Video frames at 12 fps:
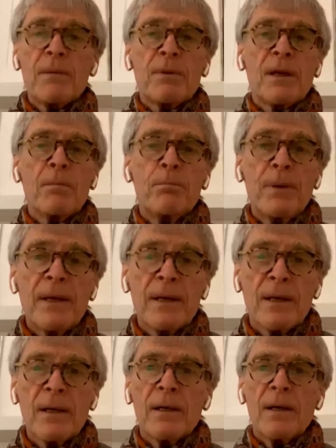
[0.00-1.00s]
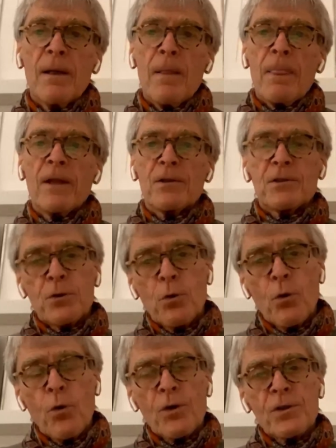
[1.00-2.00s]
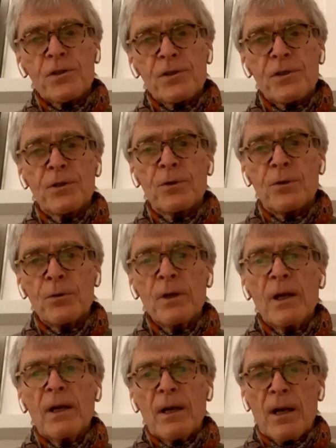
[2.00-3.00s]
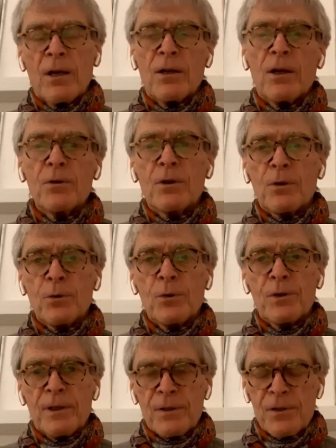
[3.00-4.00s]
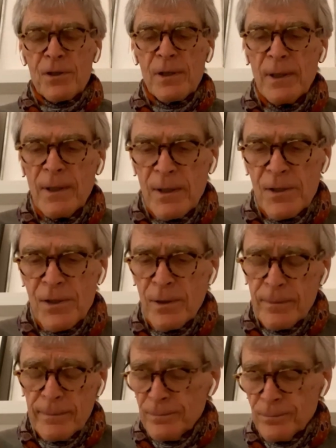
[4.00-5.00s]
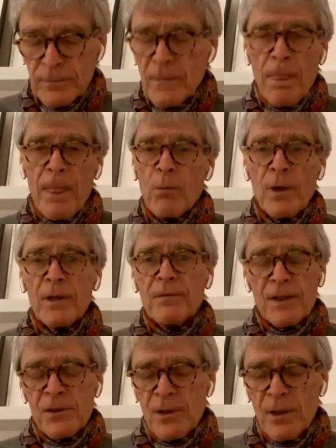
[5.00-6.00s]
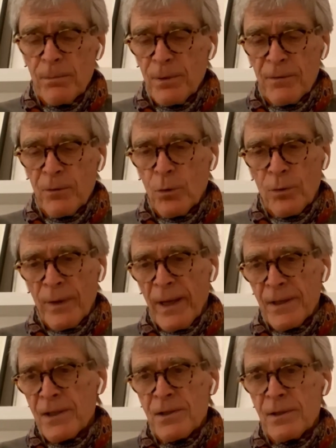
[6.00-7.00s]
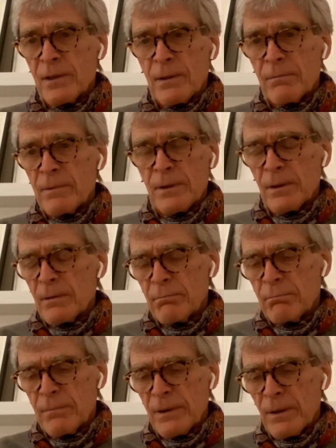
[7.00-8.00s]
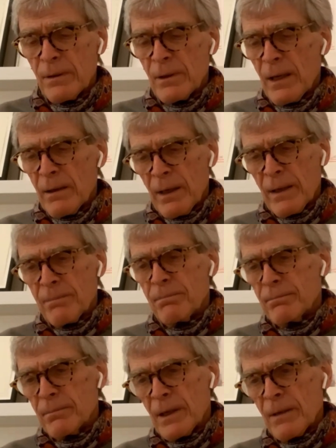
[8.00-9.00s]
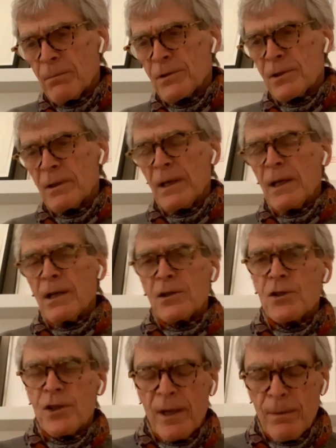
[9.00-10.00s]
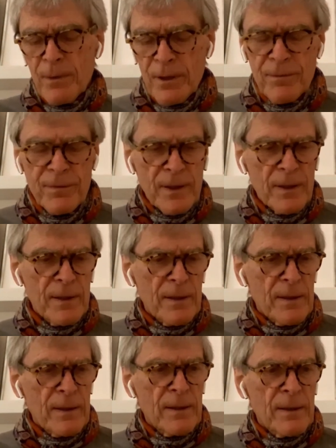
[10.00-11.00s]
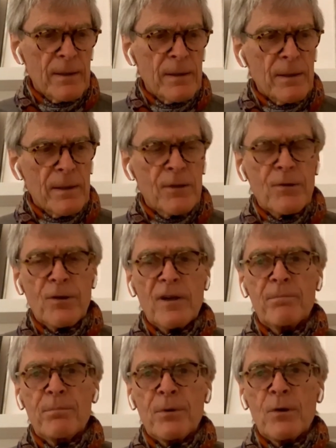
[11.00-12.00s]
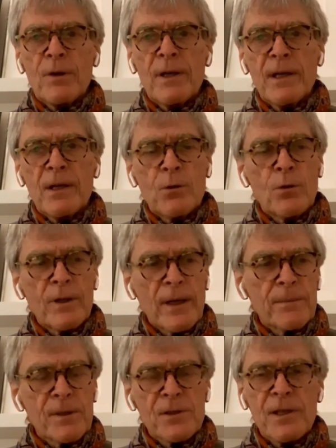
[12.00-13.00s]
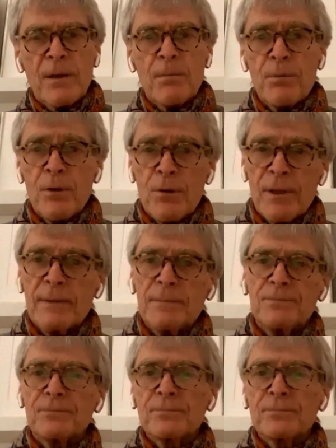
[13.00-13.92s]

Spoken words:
maybe a beer, that talks to a local audience. So wonderful example of all that is that you know, I was chairman of a craft brewery here called Camden Town Brewery,